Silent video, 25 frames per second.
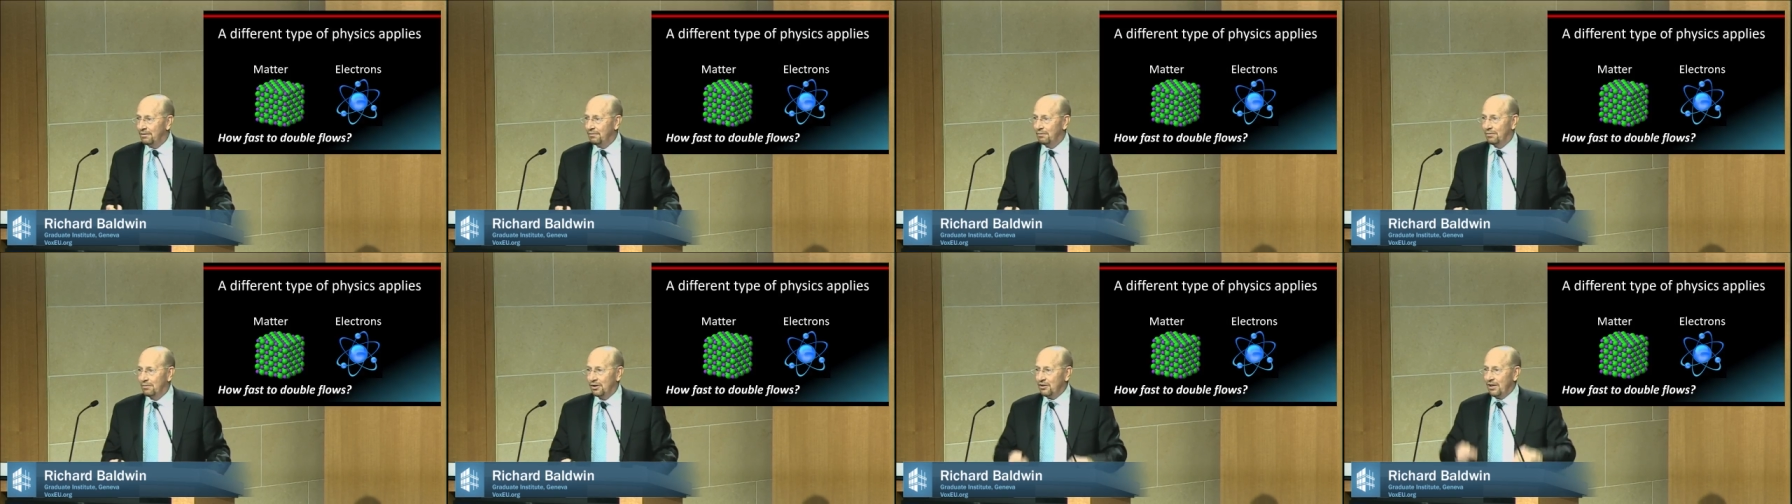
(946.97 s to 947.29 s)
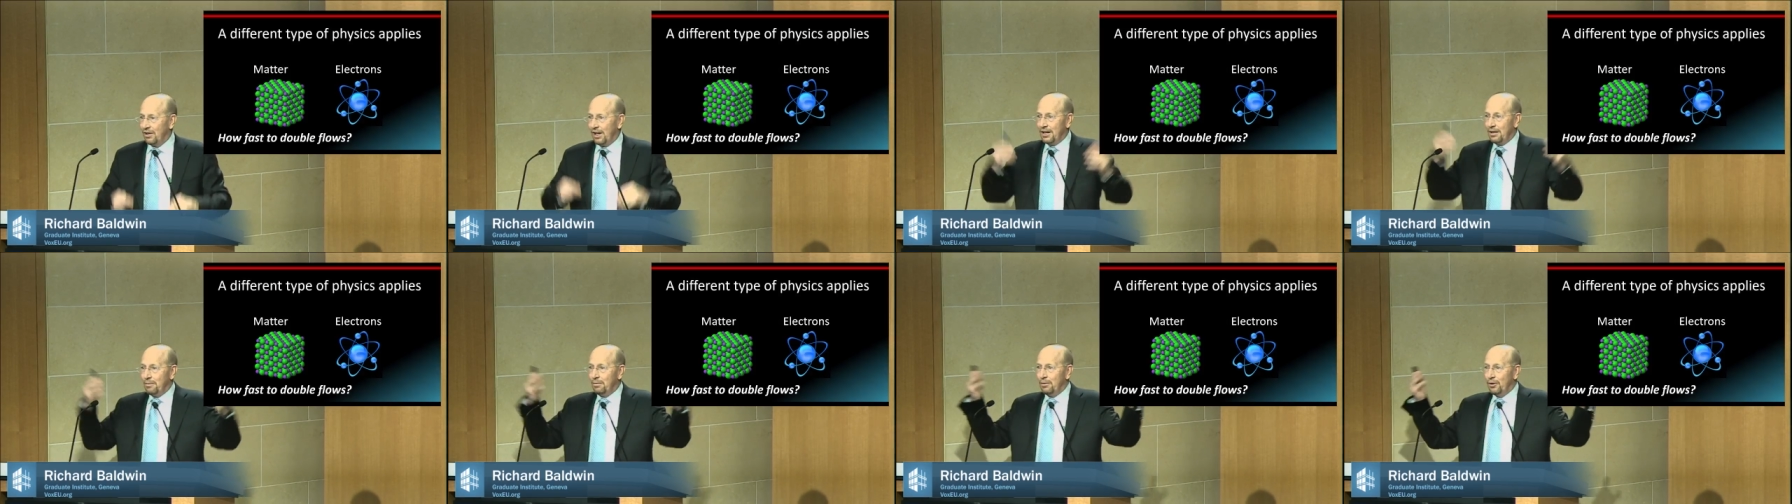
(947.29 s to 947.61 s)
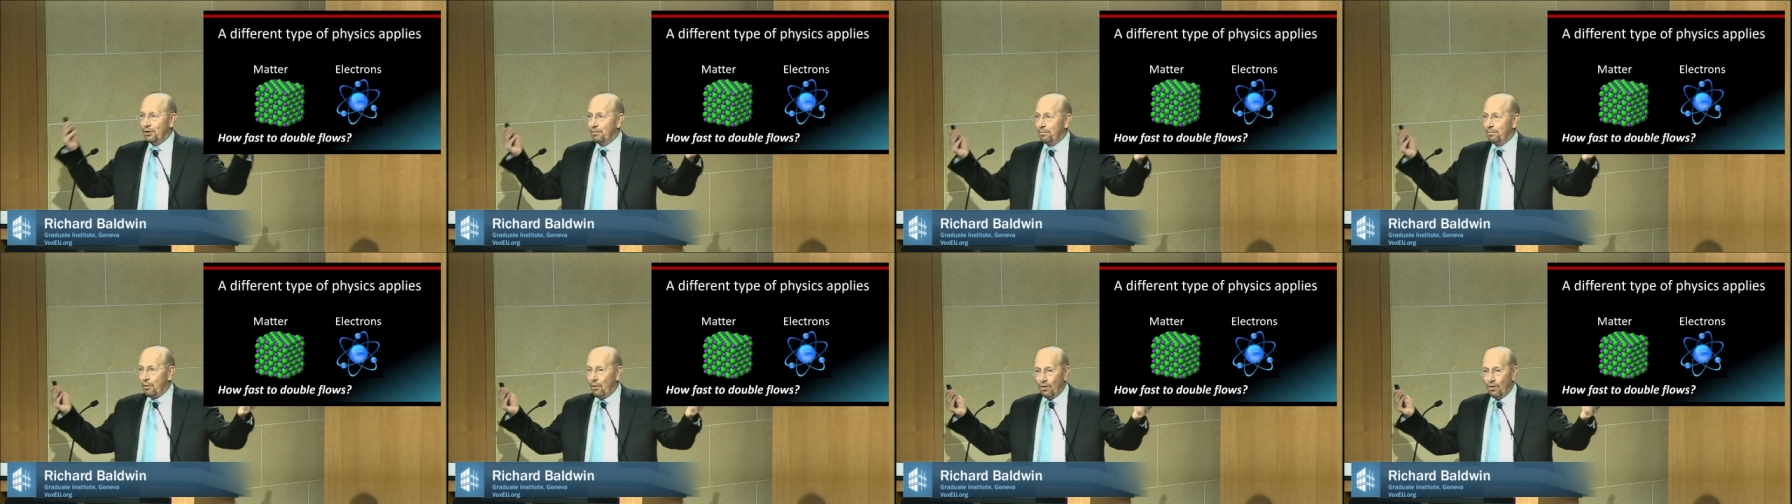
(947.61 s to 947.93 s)
because you had to
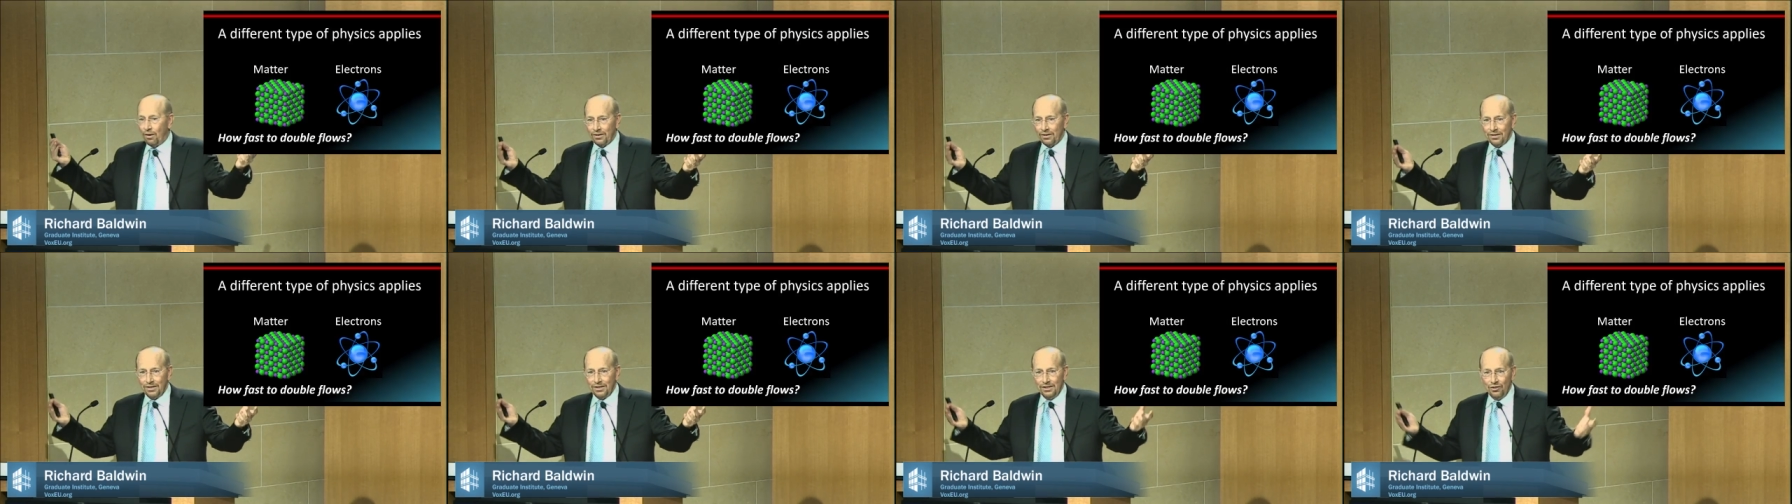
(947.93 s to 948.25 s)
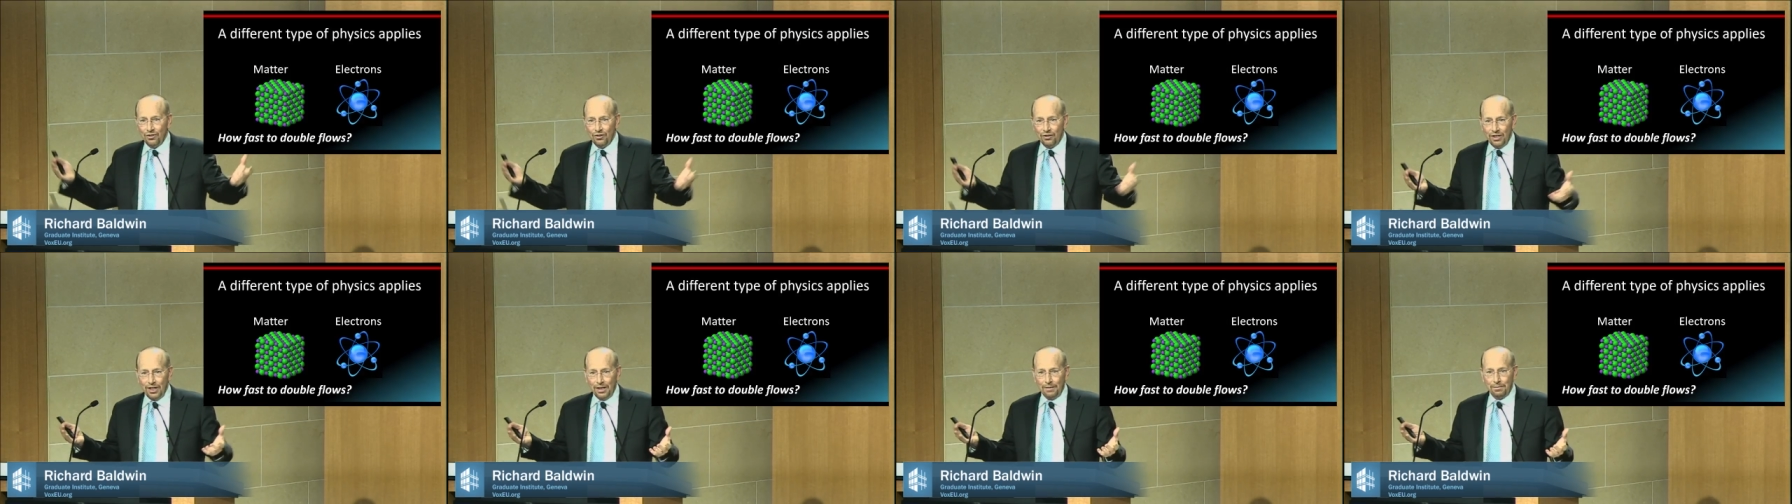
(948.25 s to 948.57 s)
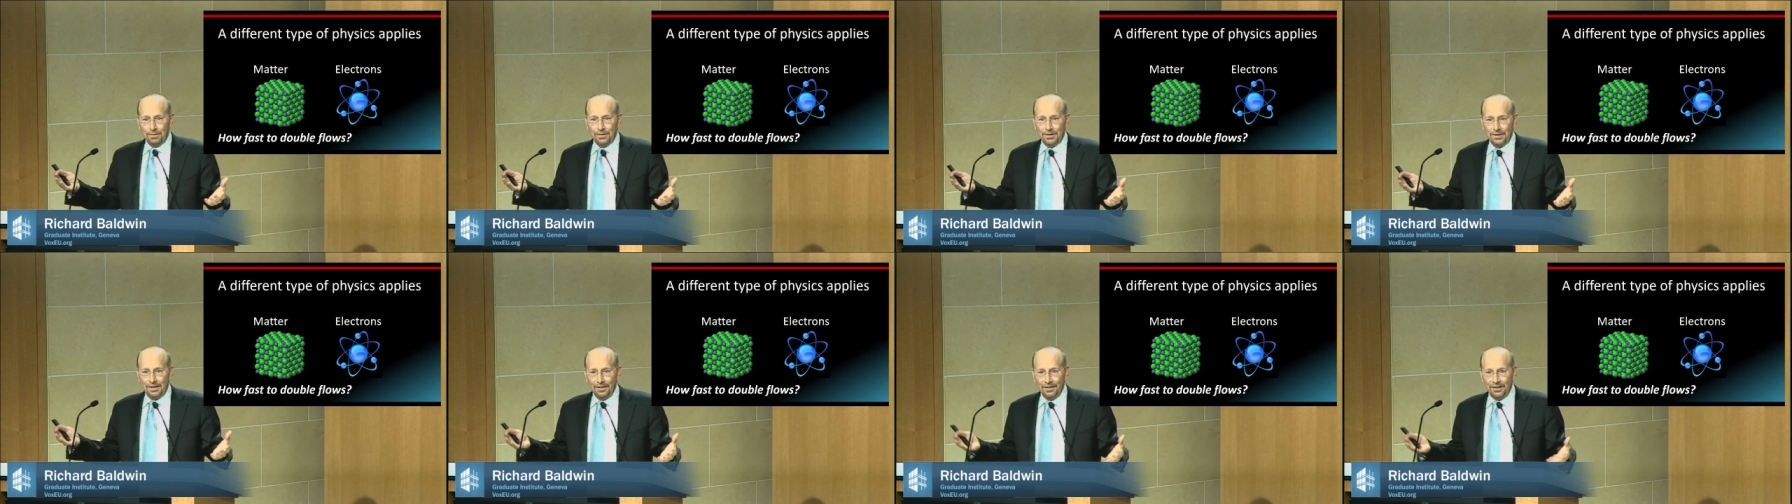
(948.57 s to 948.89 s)
build ports and
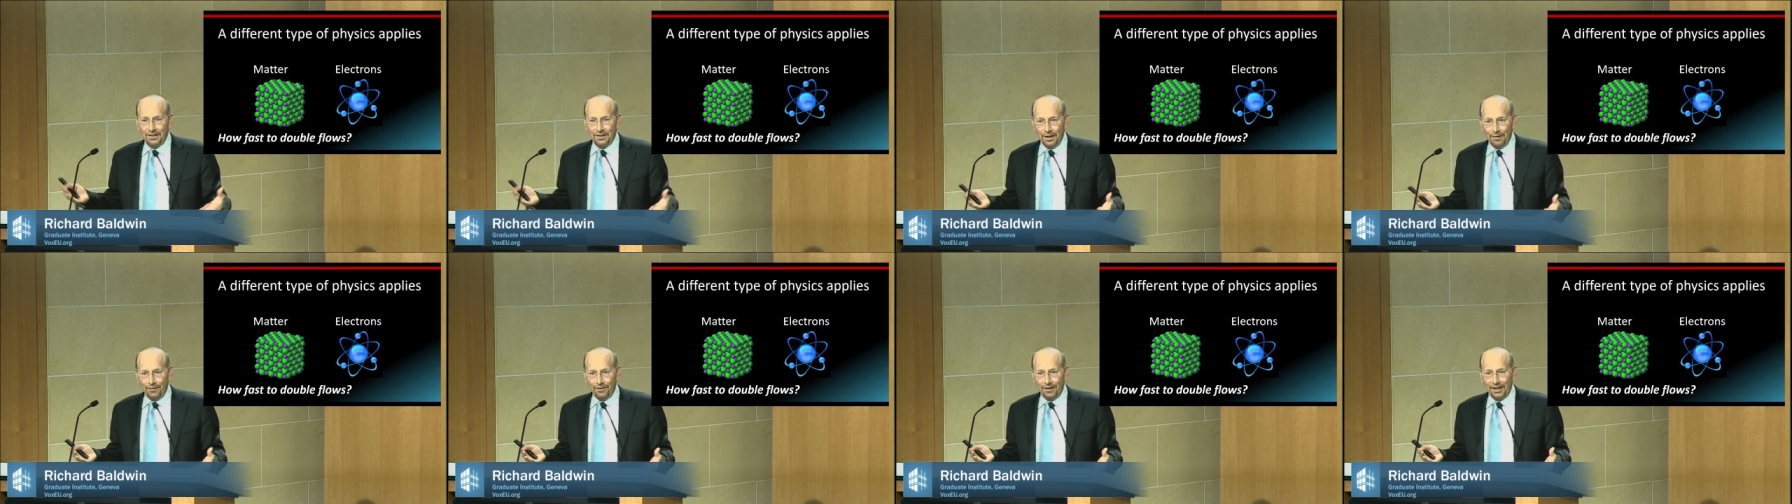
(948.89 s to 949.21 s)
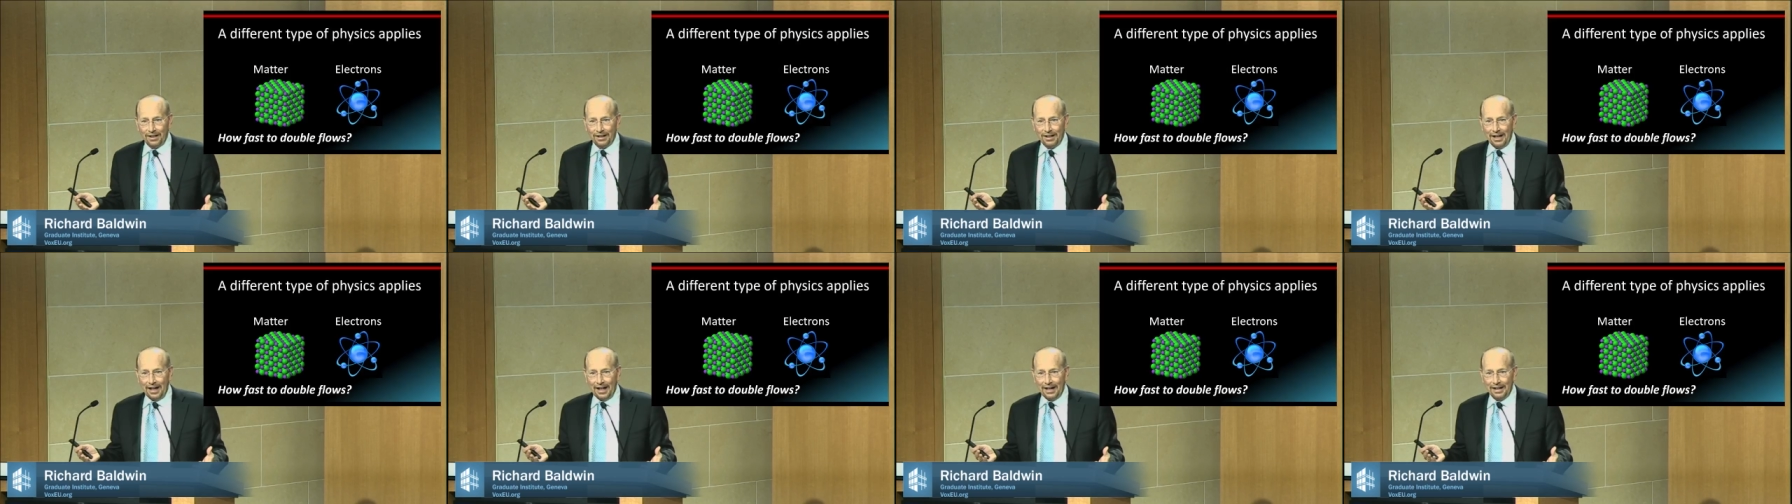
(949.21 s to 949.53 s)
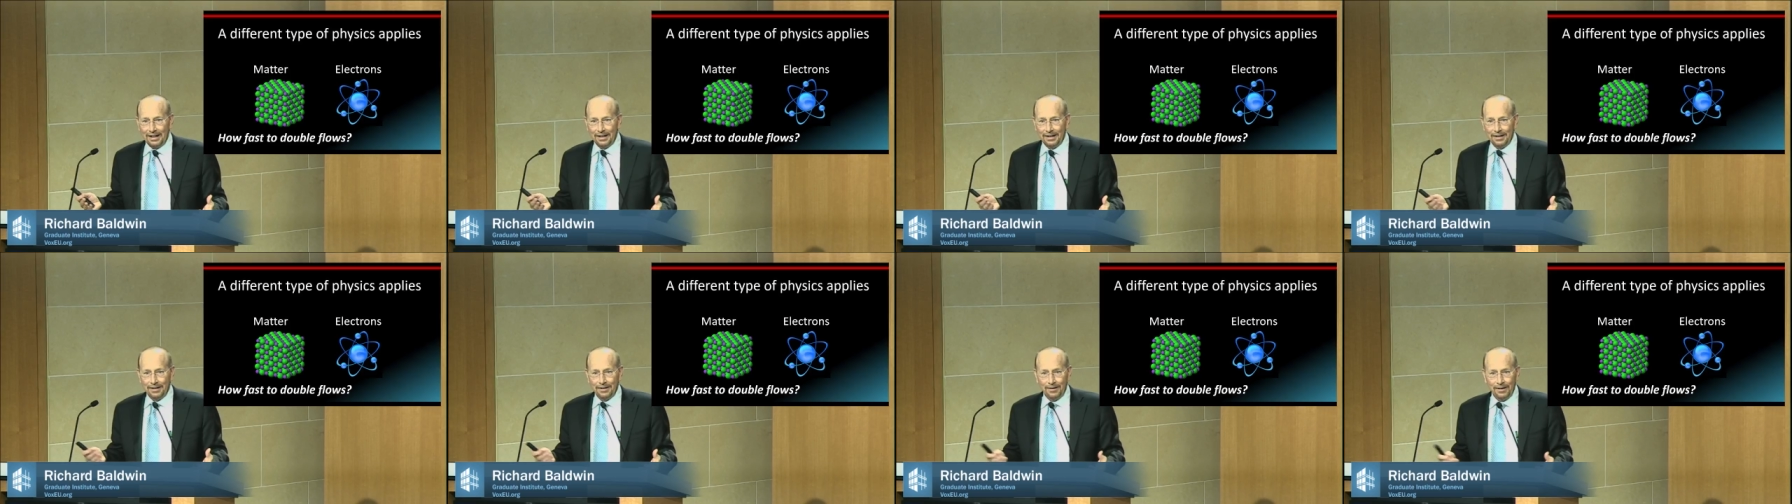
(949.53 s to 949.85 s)
ships and stuff like
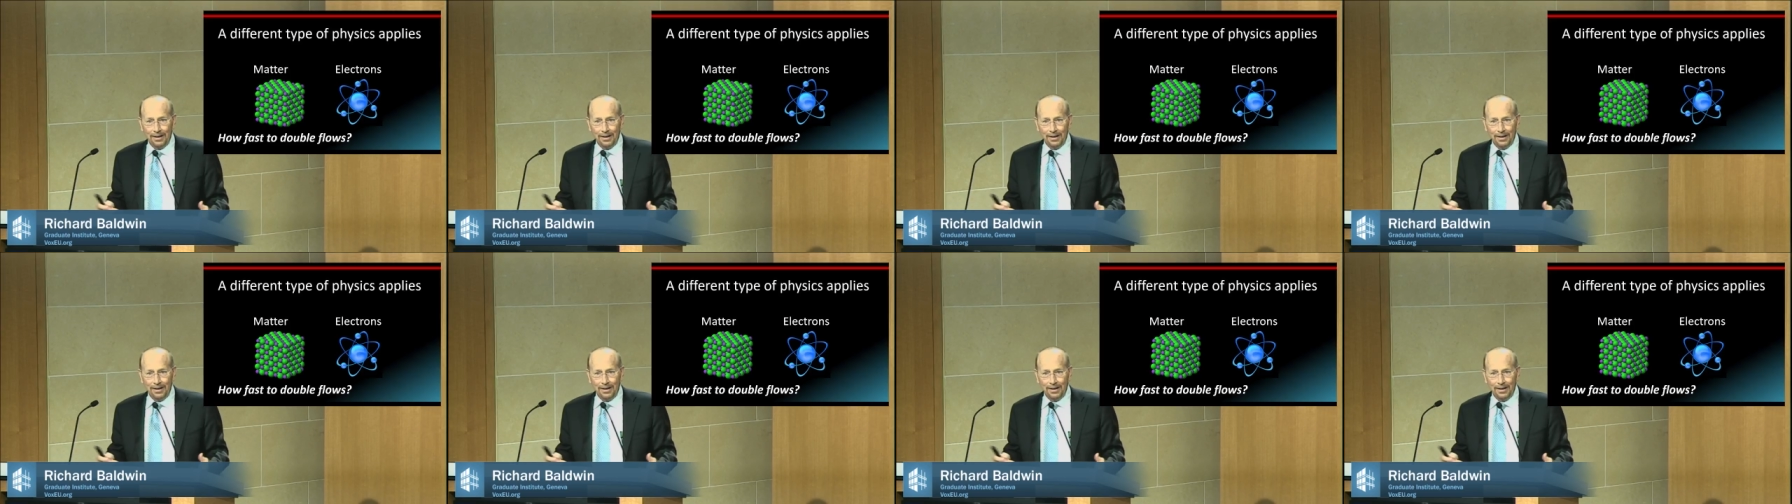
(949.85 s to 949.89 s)
that.